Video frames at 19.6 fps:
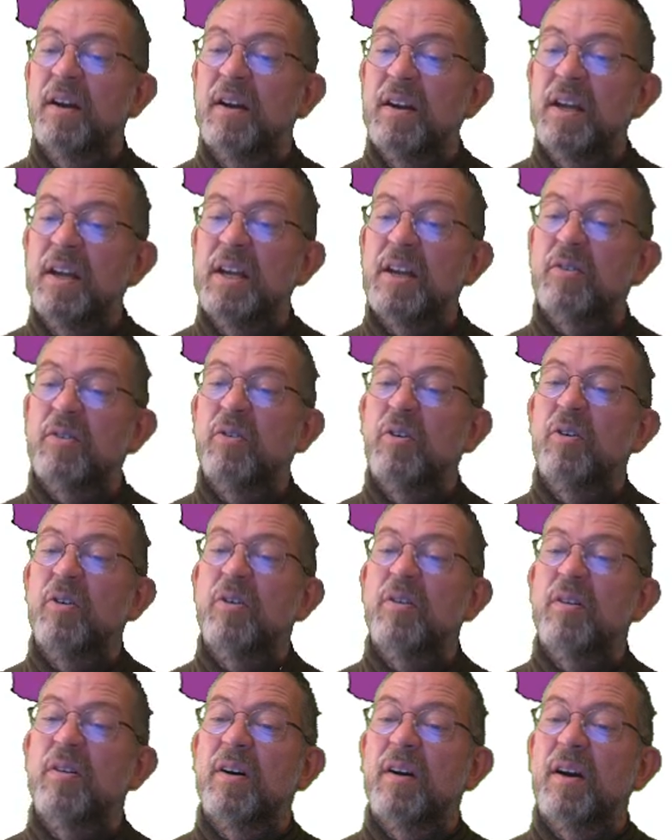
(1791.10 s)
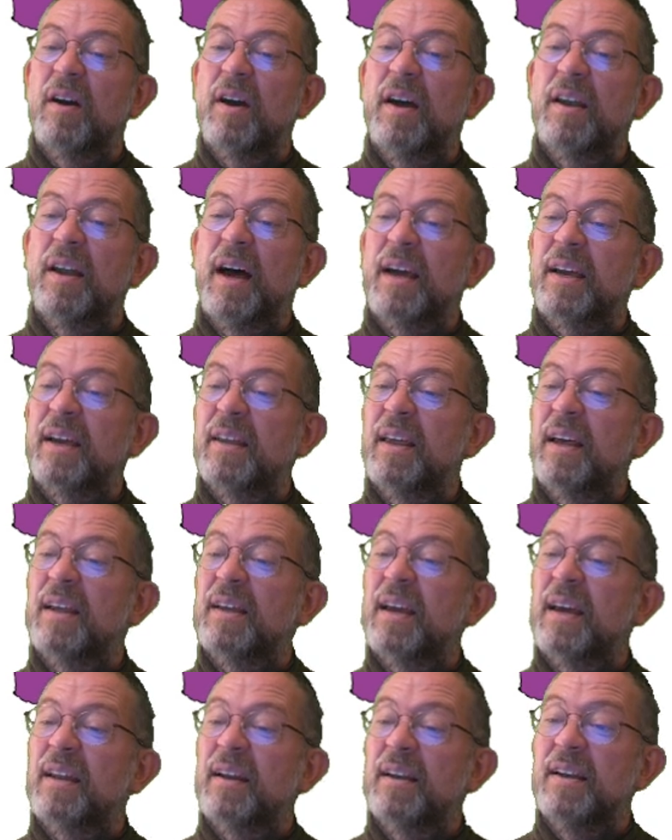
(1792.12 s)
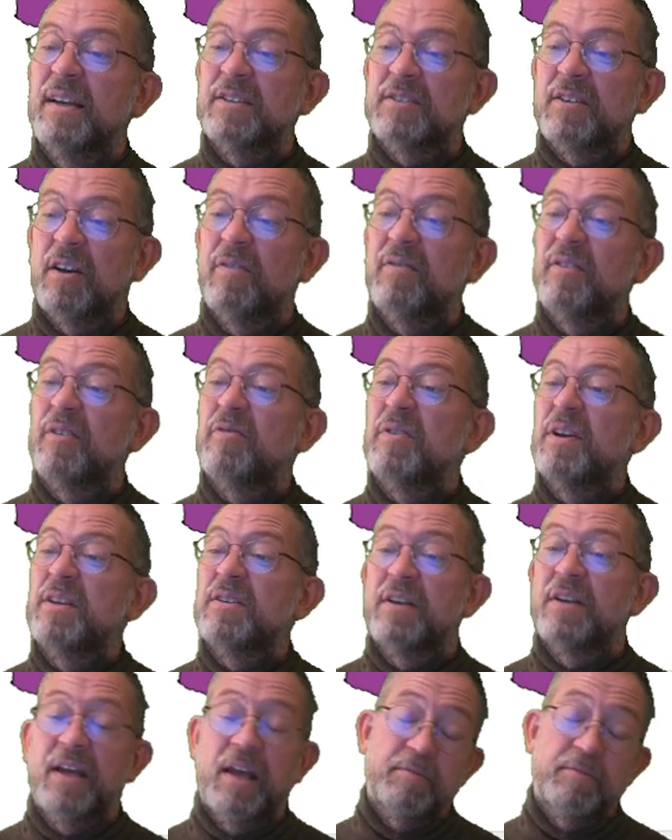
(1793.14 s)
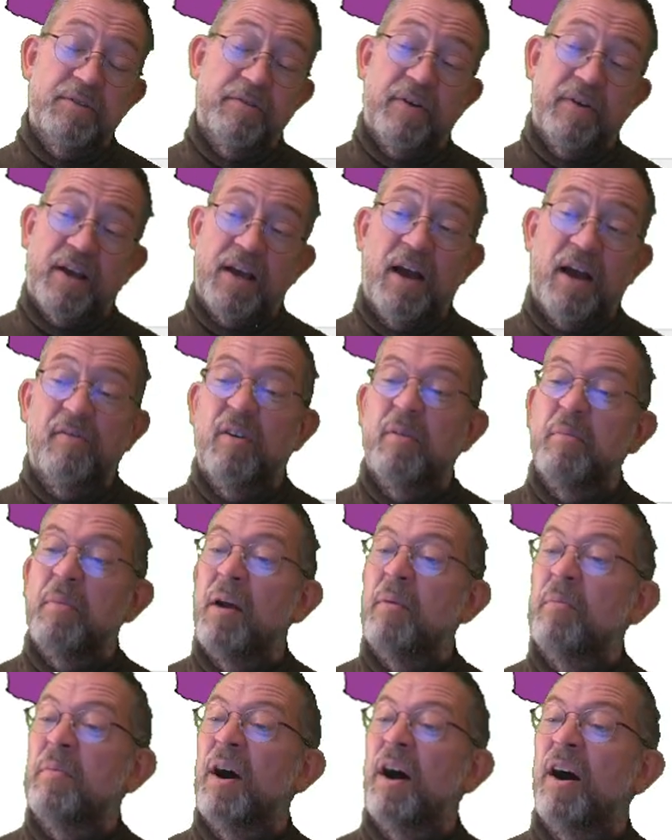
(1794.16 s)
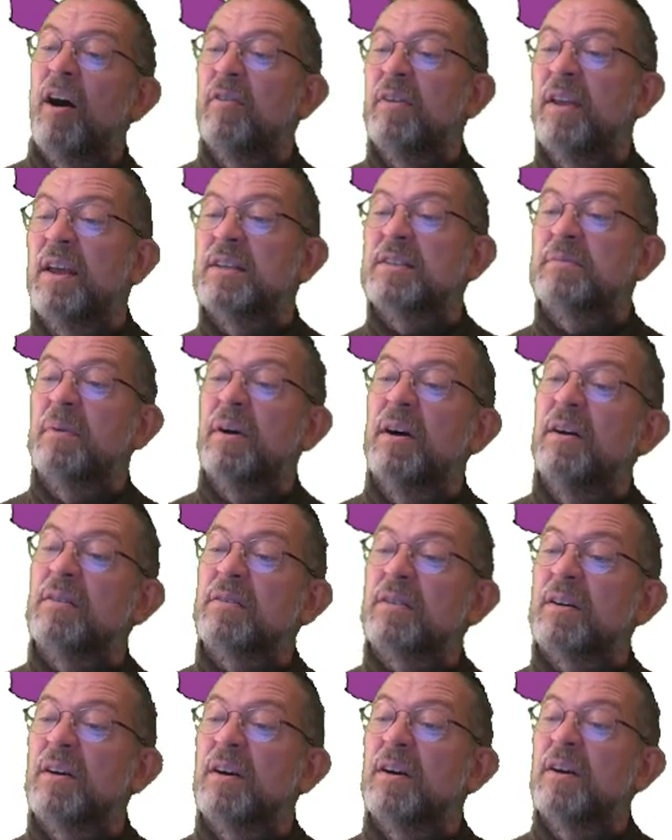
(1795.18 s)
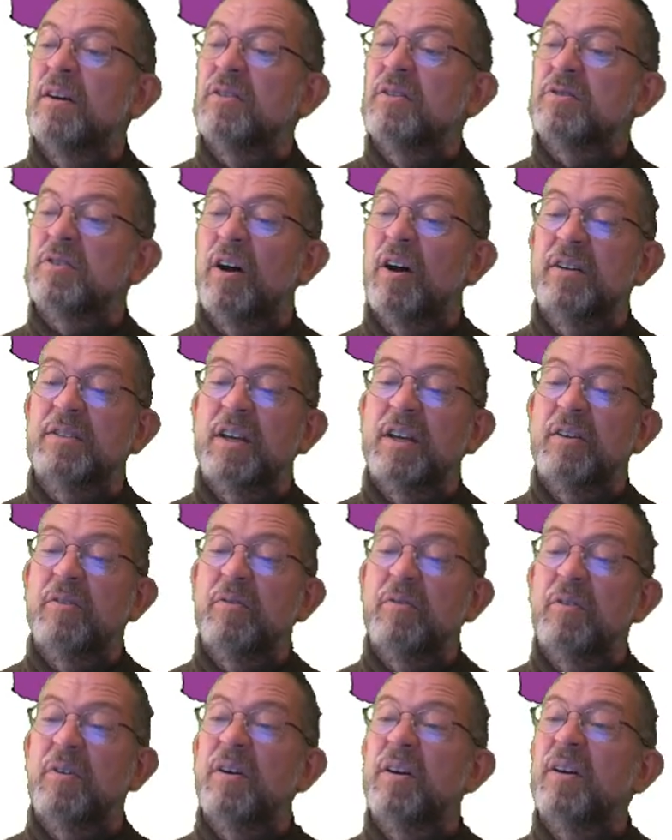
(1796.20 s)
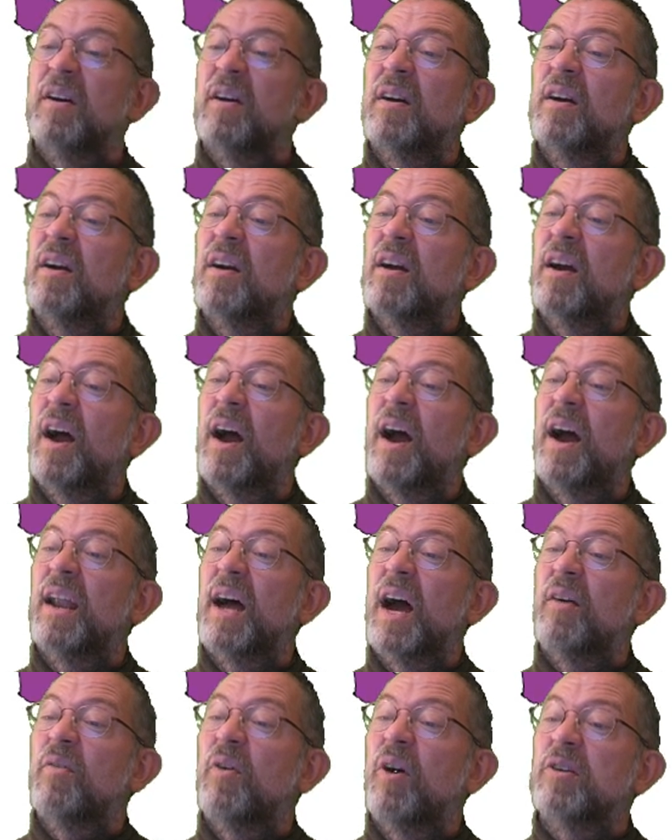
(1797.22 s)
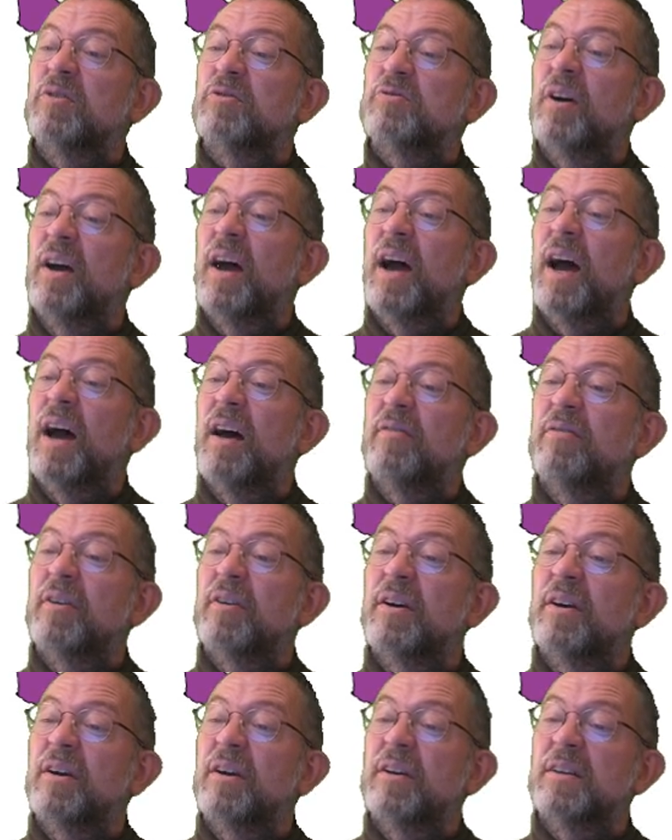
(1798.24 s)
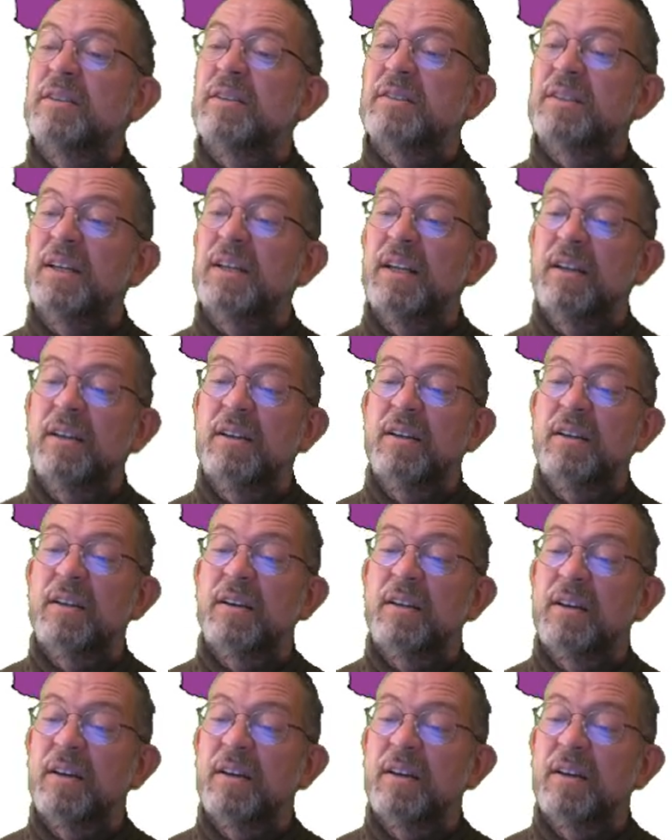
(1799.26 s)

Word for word: equal, and I can then get a list of the region names if I can't remember how they're spelled. So I say, and I want to have Zealand,